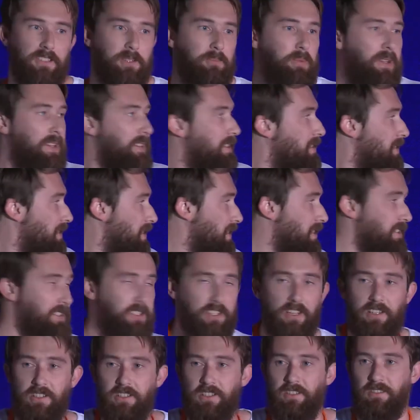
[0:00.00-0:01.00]
Dependency
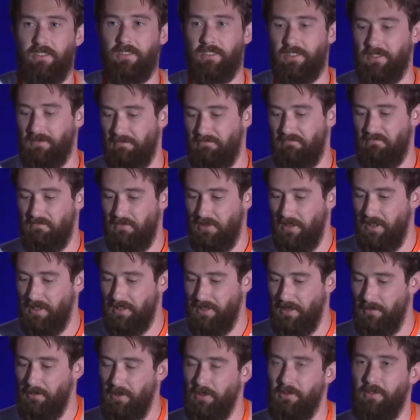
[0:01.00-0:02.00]
injection is pretty
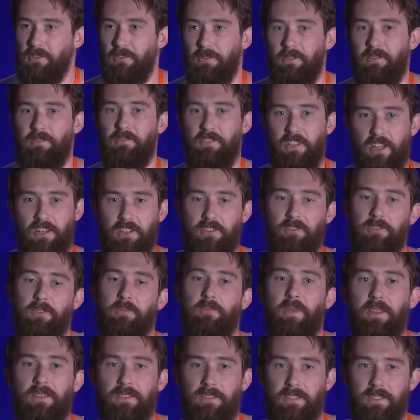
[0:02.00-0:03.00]
simple. You inject your
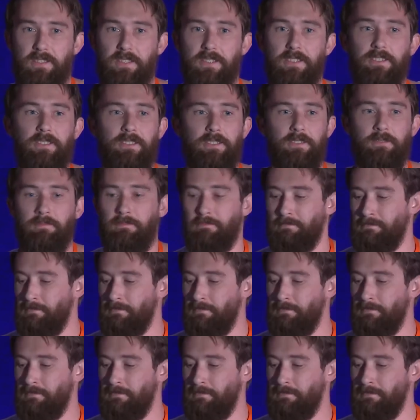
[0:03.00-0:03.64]
dependencies.